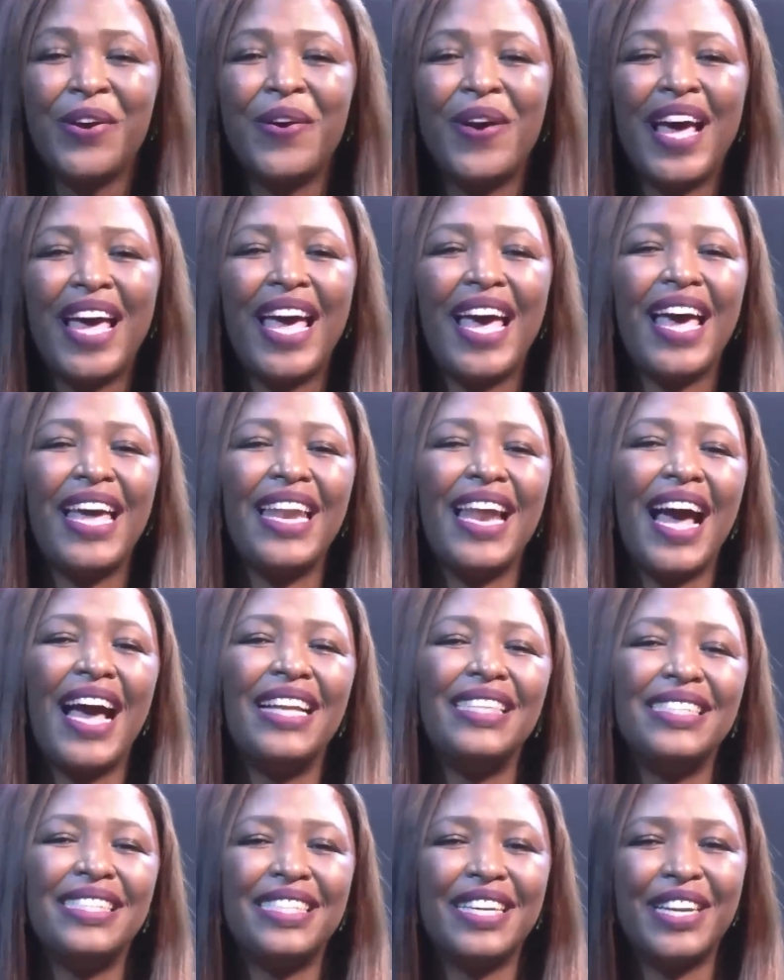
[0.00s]
Go ahead
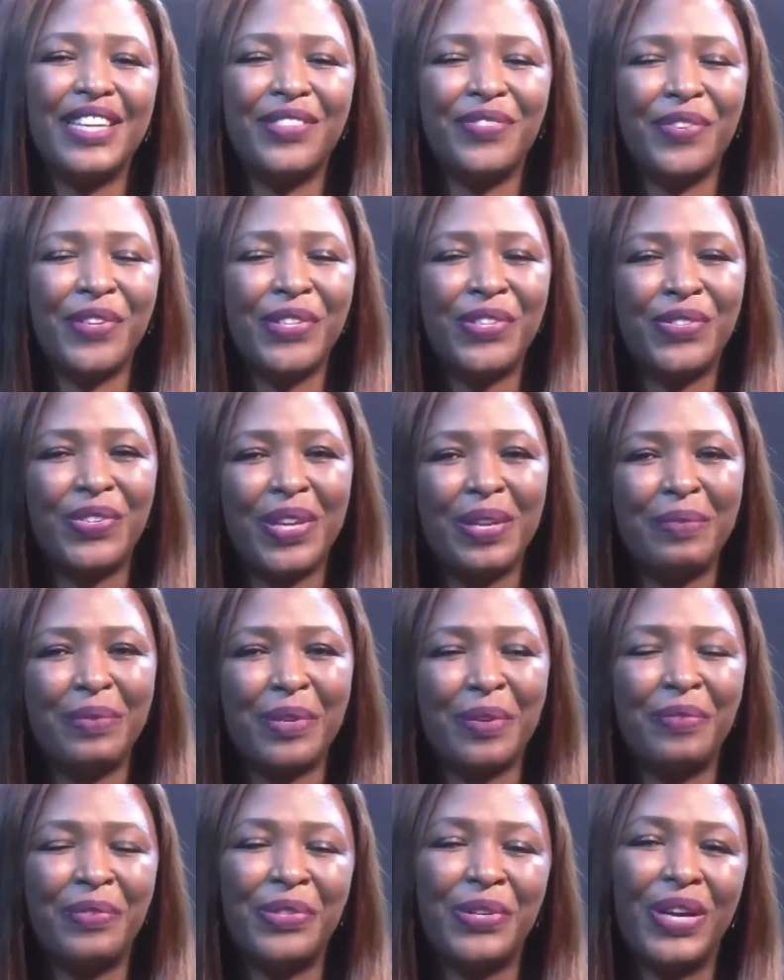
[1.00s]
and search for
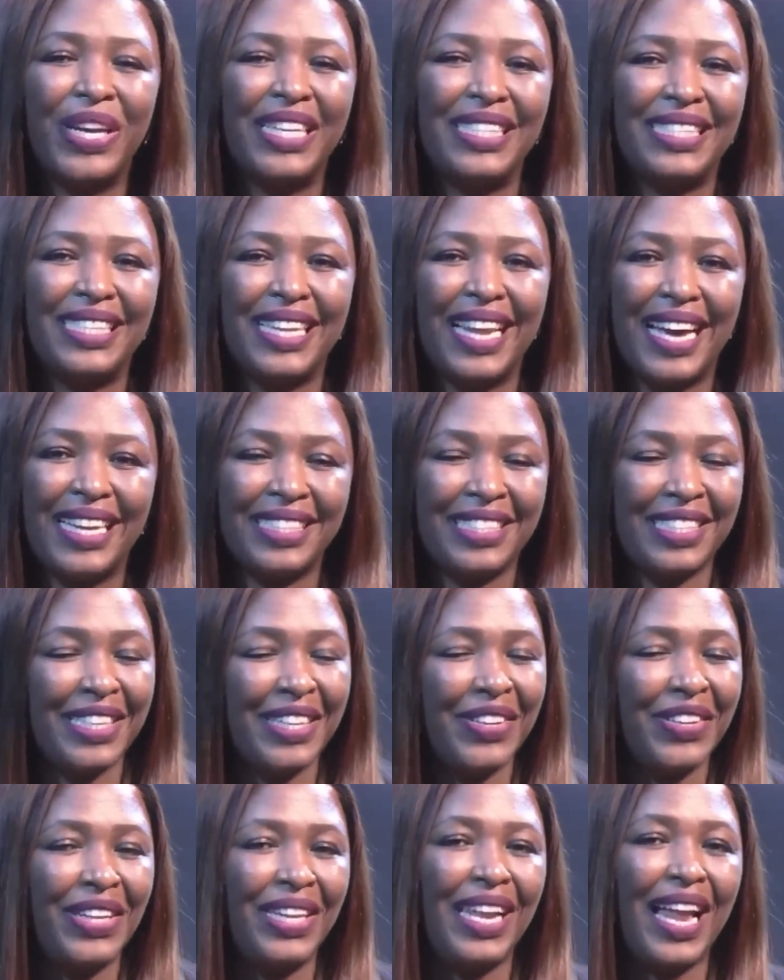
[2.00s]
Streams of Joy
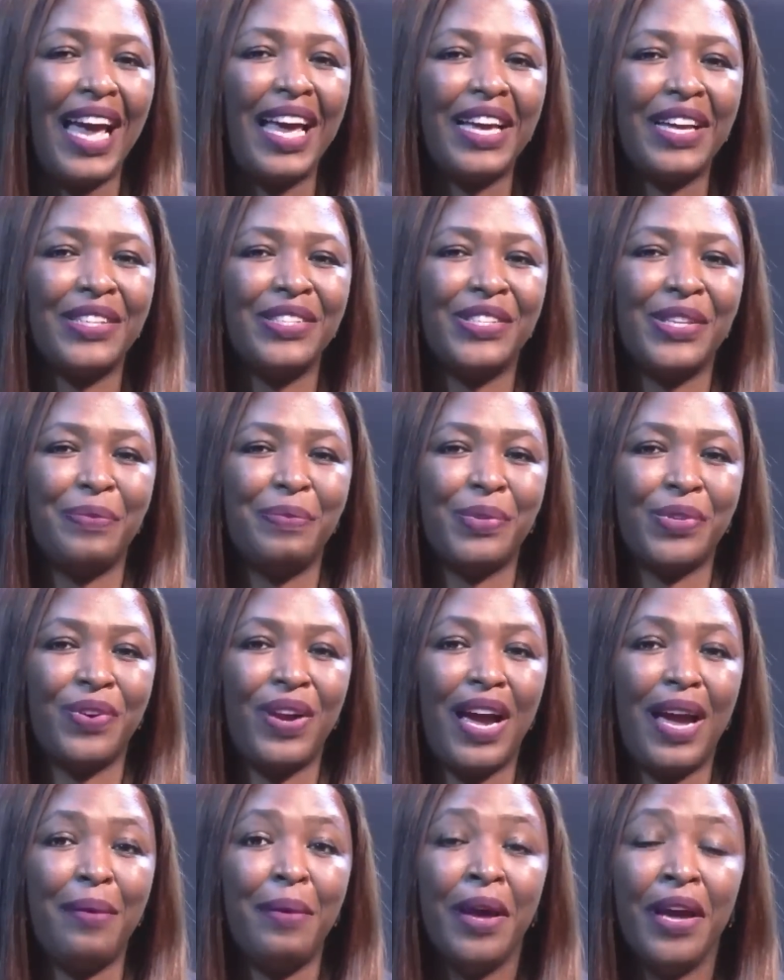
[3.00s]
International. Like and
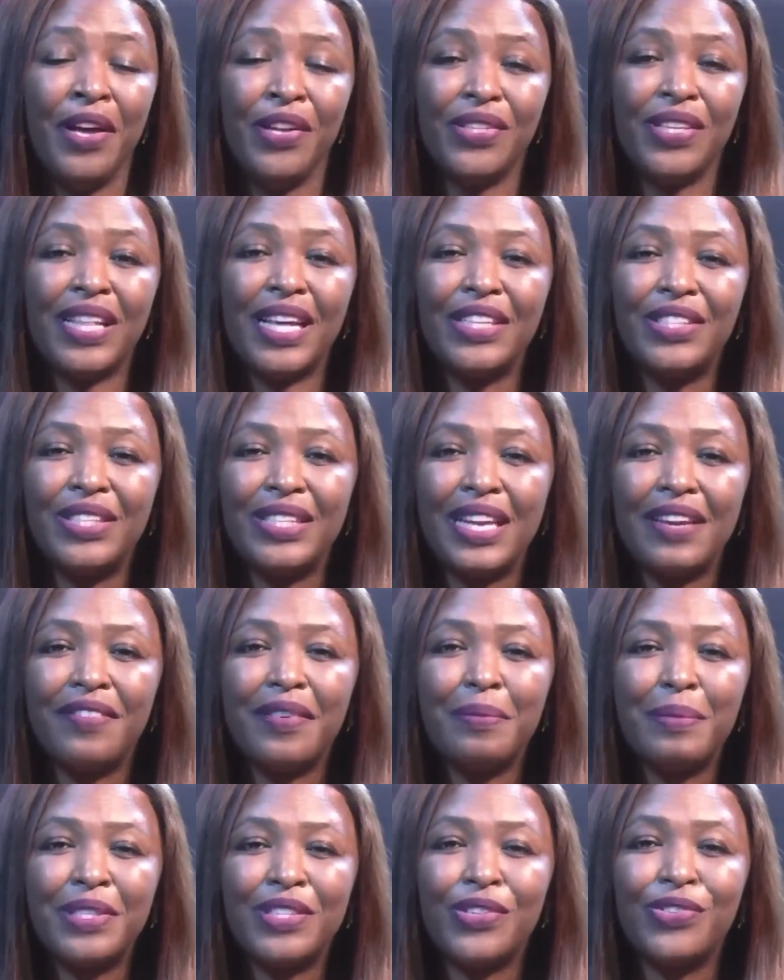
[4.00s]
subscribe so that you
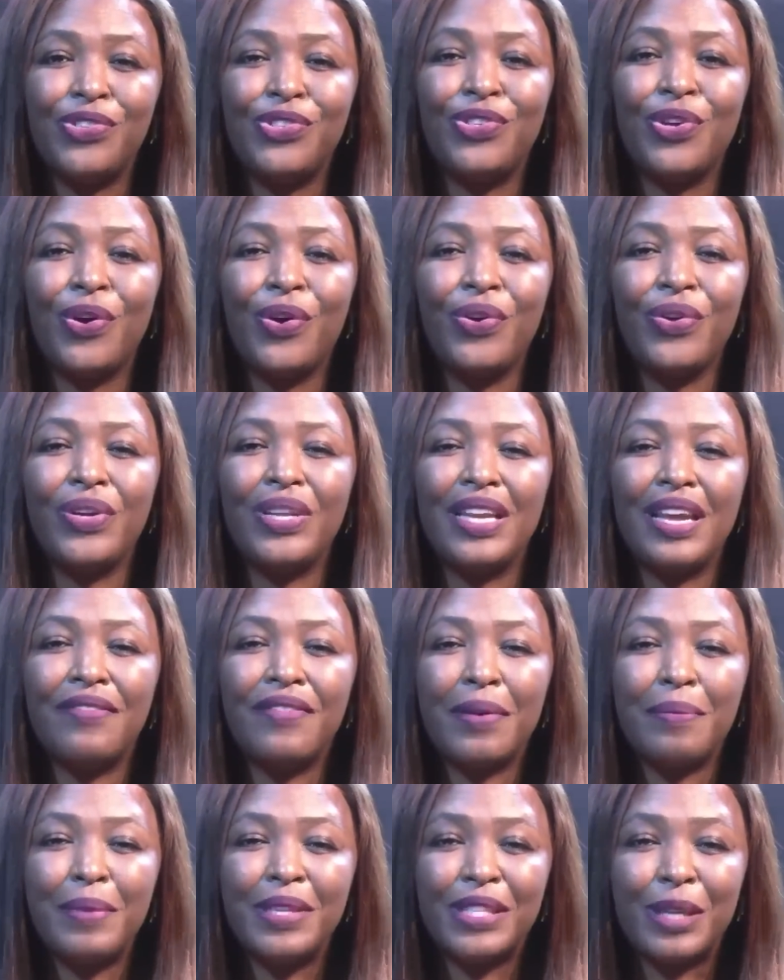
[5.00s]
never miss a show, you
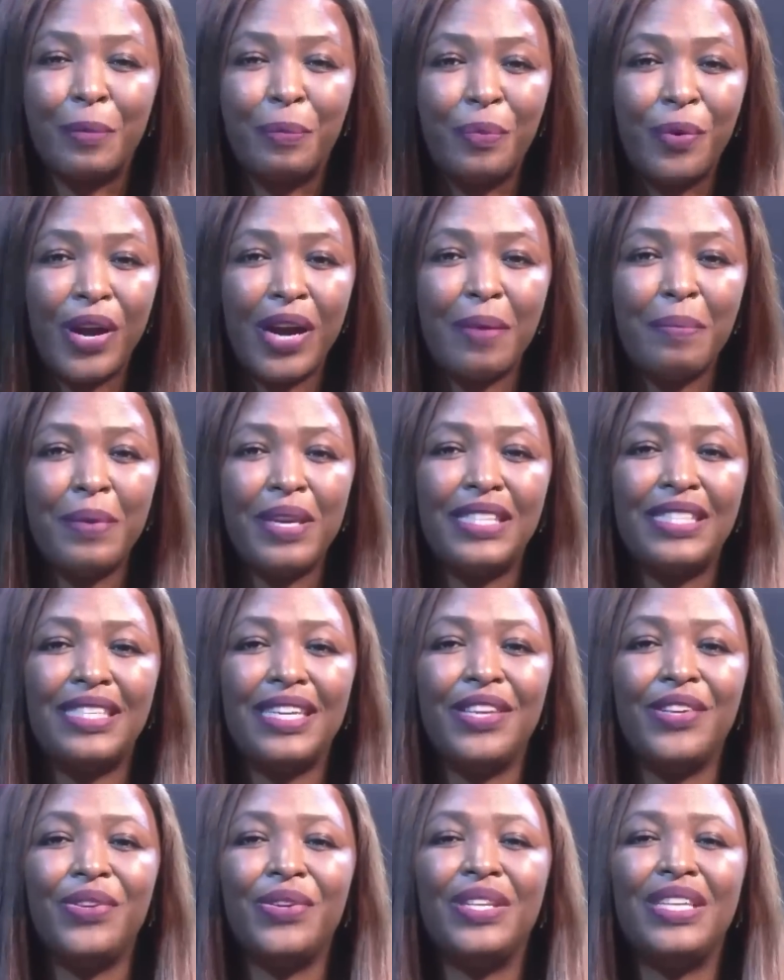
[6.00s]
never miss a prayer
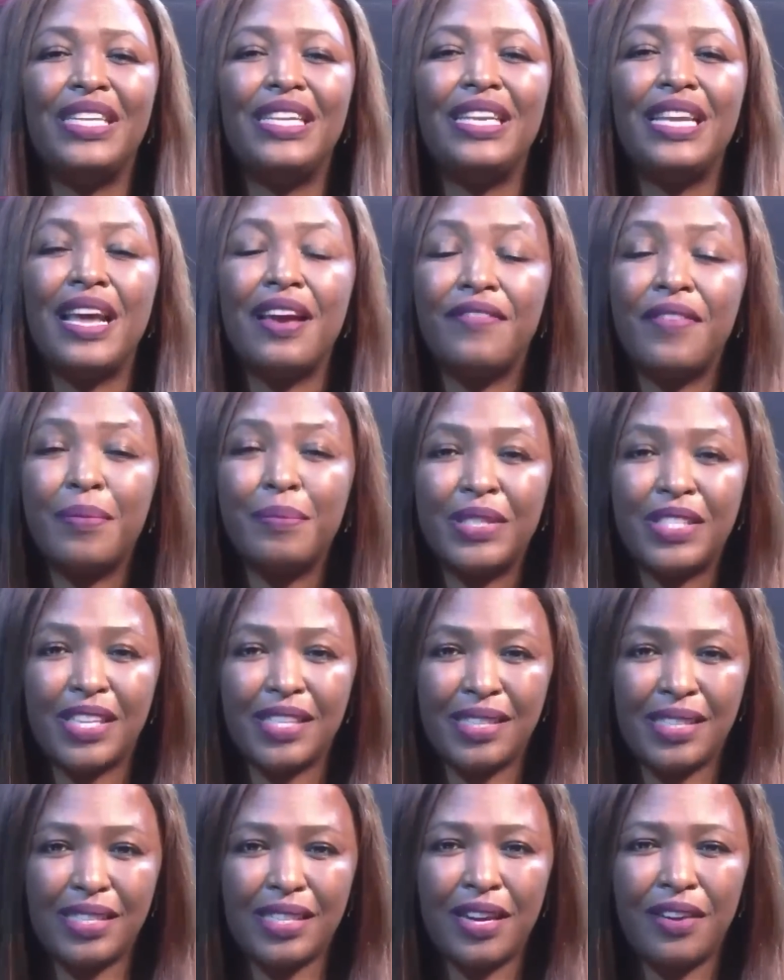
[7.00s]
meeting, you never
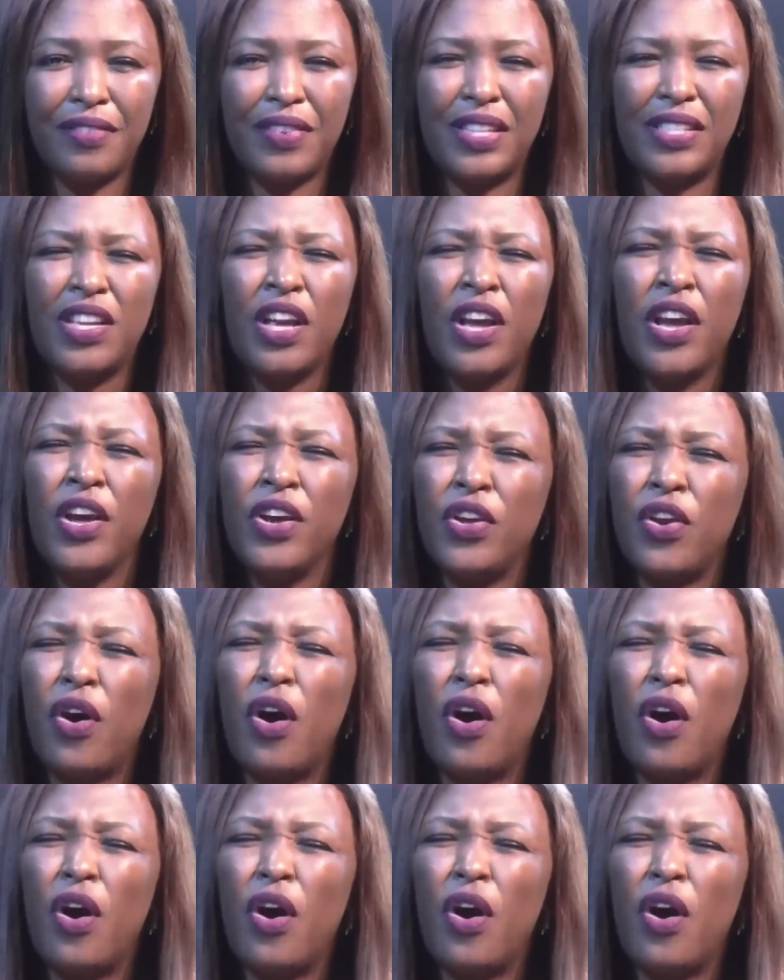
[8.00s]
miss a service.